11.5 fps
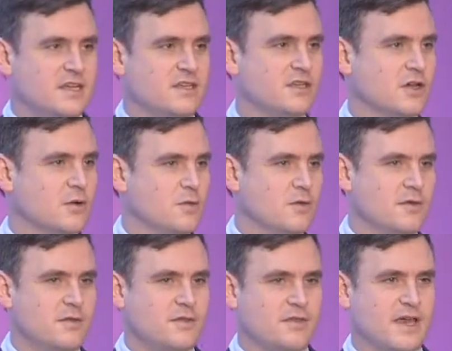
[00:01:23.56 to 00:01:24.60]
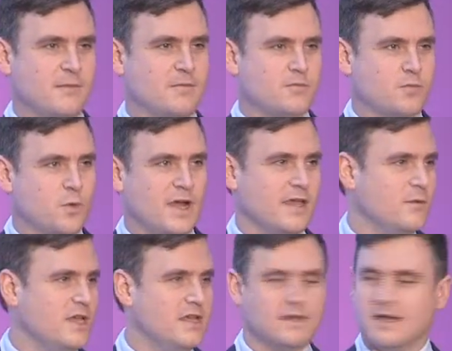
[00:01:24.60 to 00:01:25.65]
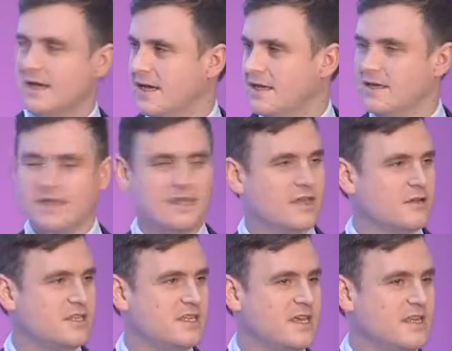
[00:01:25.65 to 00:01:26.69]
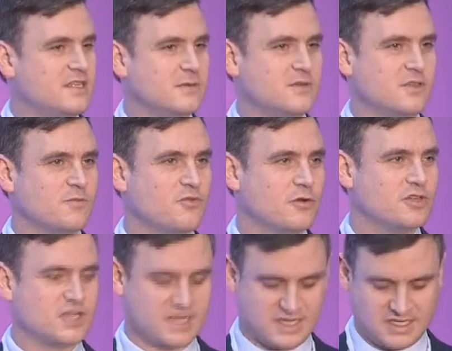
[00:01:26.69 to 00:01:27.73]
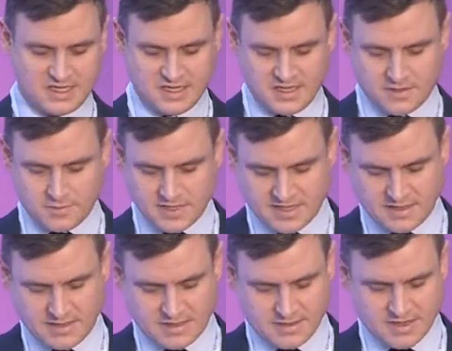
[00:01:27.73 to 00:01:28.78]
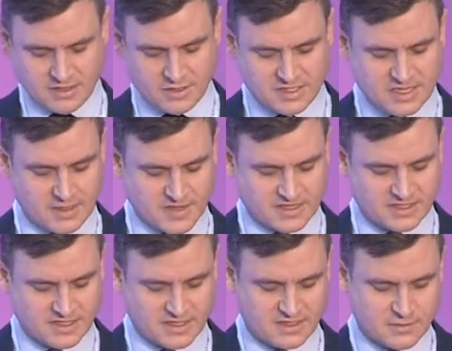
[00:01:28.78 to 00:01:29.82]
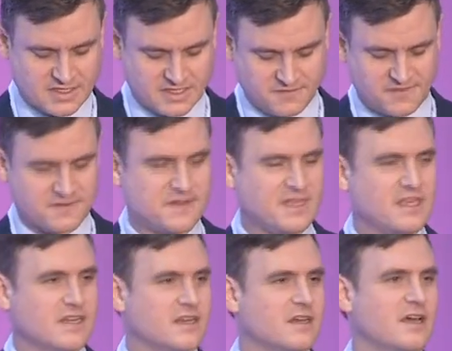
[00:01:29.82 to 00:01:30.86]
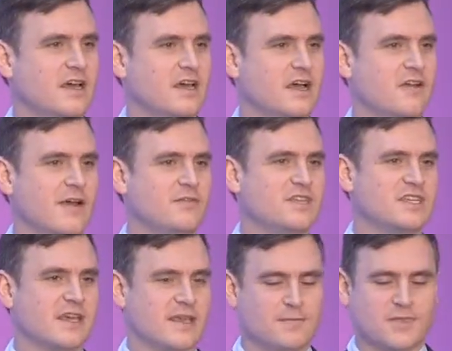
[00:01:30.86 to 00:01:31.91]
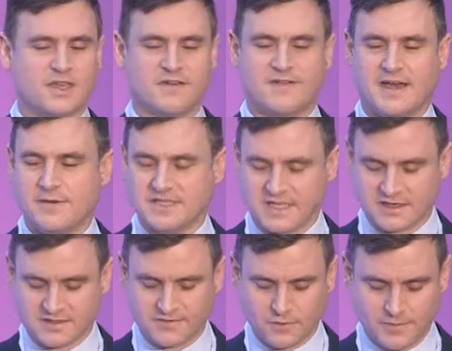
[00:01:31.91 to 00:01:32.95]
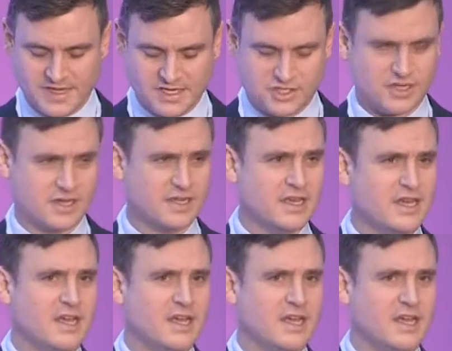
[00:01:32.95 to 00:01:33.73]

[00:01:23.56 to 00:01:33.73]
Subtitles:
So, why are we here today in terms of the project? Well, I go take you back to 2015, around the time of Highways England's formation.